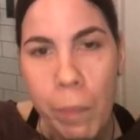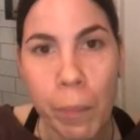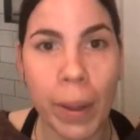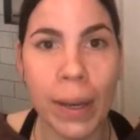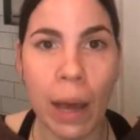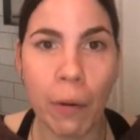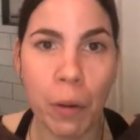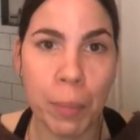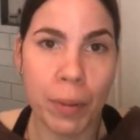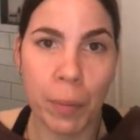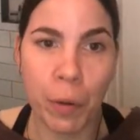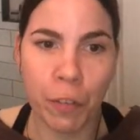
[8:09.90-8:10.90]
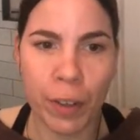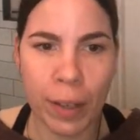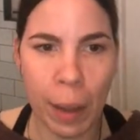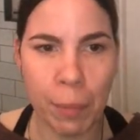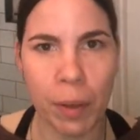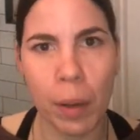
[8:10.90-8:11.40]
But now would be the perfect
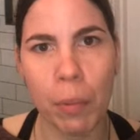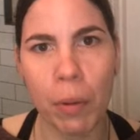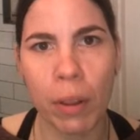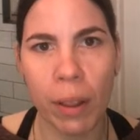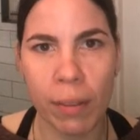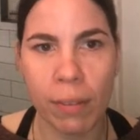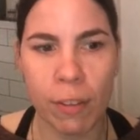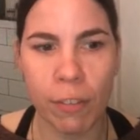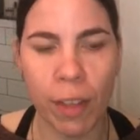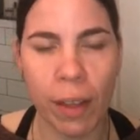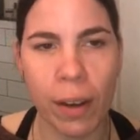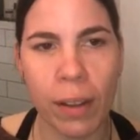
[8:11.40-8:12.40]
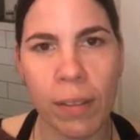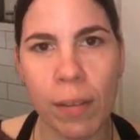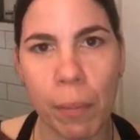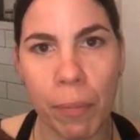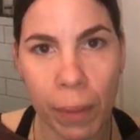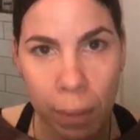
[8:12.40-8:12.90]
time to double cleanse if that is
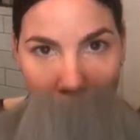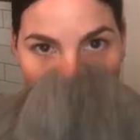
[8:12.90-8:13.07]
something